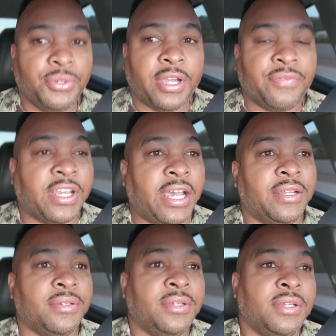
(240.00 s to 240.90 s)
you have
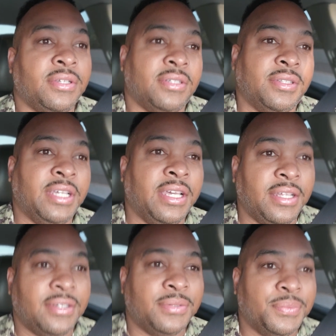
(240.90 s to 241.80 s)
that.
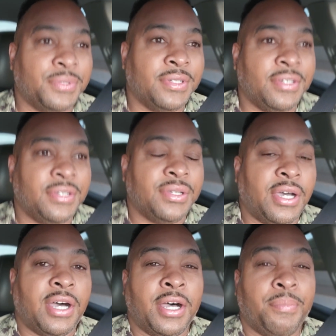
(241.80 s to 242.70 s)
Then
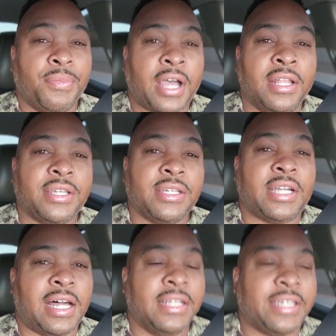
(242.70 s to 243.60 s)
um, I look at
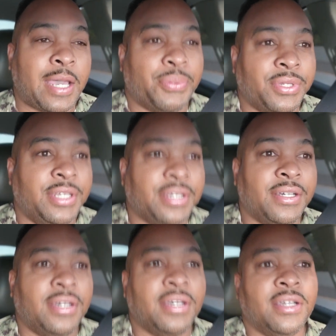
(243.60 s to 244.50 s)
Colin Kaepernick,
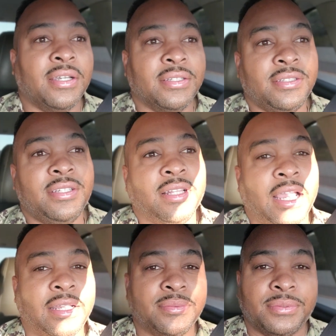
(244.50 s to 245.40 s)
uh,
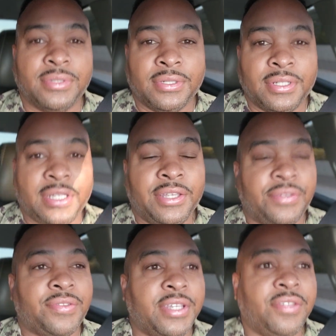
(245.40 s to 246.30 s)
like
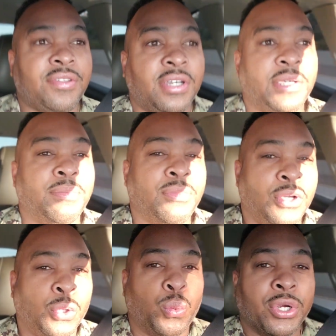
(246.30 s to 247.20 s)
his his
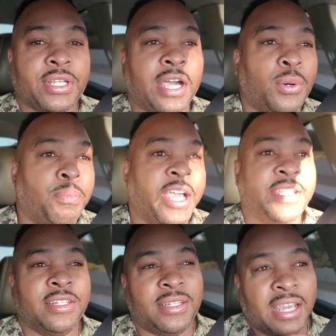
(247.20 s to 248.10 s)
um, workout back
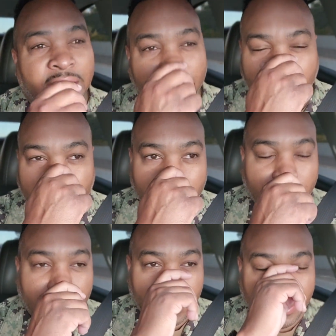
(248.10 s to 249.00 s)
in the day,
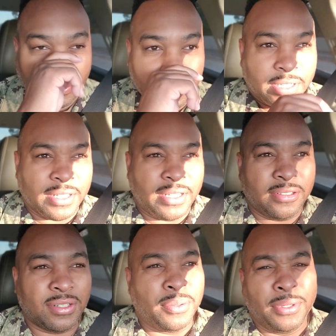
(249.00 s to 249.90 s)
like
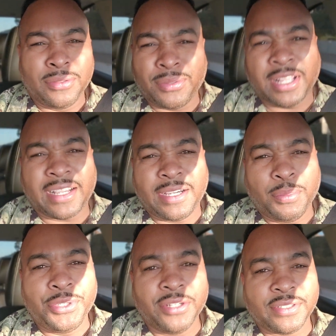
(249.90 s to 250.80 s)
as was, what was it, like a
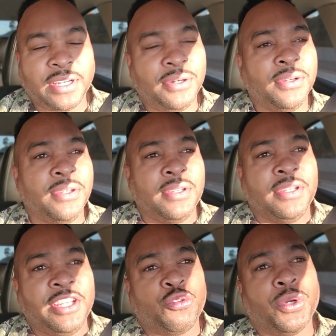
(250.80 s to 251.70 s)
couple years ago?
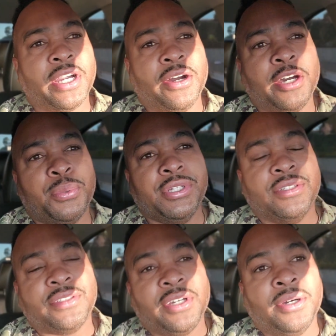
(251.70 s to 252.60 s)
His workout a couple
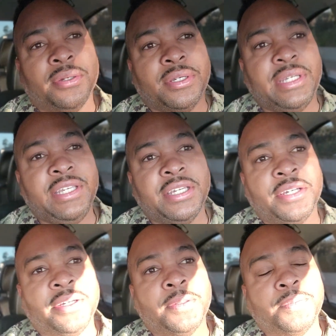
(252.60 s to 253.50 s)
years ago, he
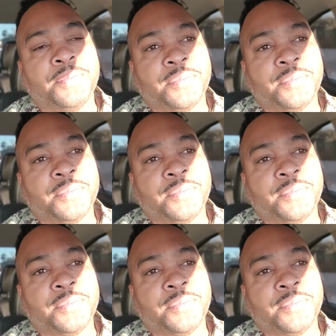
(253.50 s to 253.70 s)
um